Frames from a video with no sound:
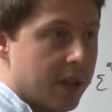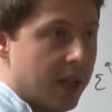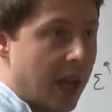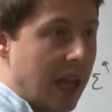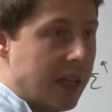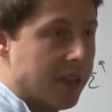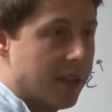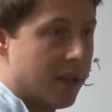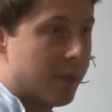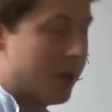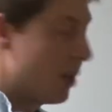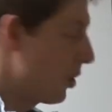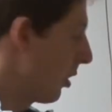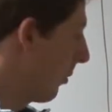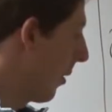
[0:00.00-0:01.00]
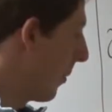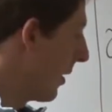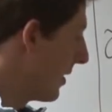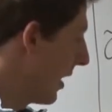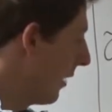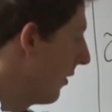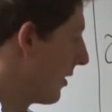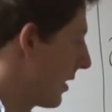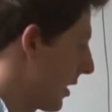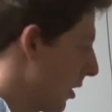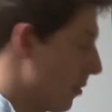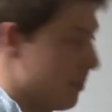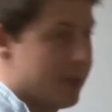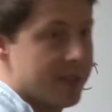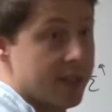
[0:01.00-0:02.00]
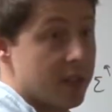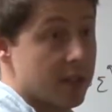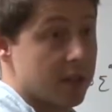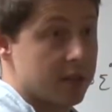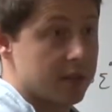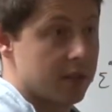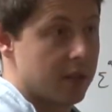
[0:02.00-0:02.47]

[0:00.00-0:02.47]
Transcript: And the prediction about myself is about B0.